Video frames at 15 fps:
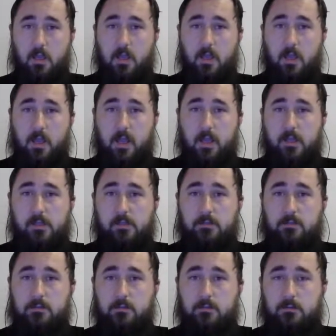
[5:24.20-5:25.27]

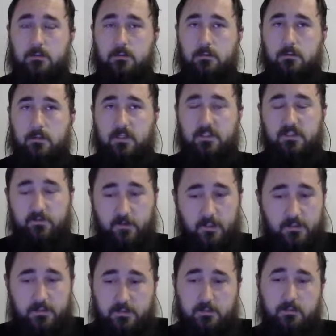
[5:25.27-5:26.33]
And let's
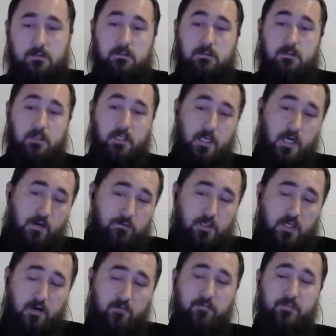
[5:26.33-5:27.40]
face it, the
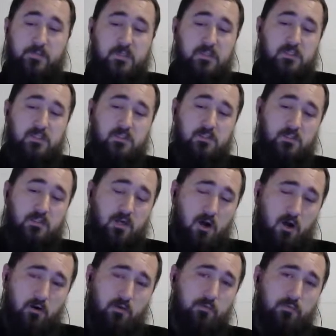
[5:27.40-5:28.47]
governments
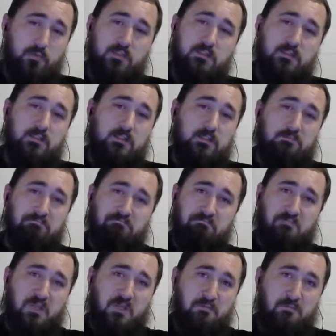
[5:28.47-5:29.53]
aren't really
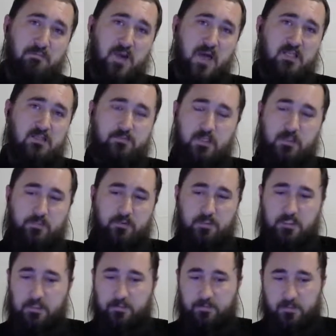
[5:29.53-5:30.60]
the best people to
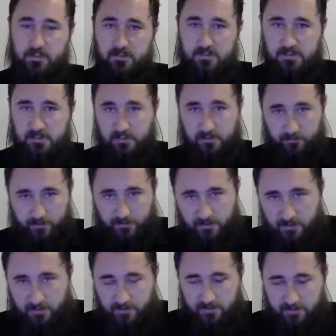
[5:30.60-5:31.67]
keep things secret.
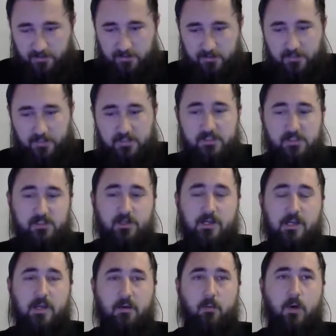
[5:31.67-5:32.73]
Let's just look
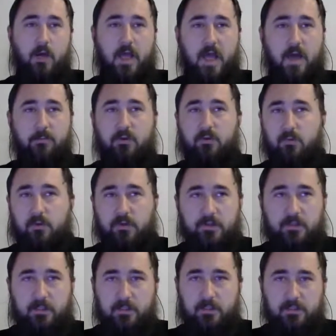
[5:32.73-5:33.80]
at what happened with
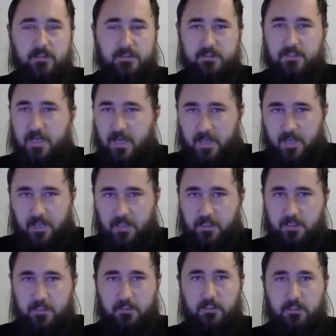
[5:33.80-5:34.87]
the CIA
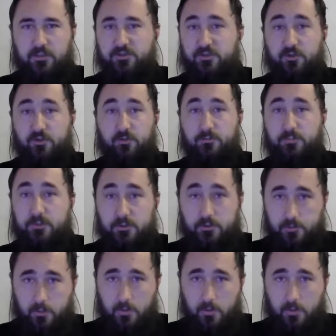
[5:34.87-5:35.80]
and the Eternal Blue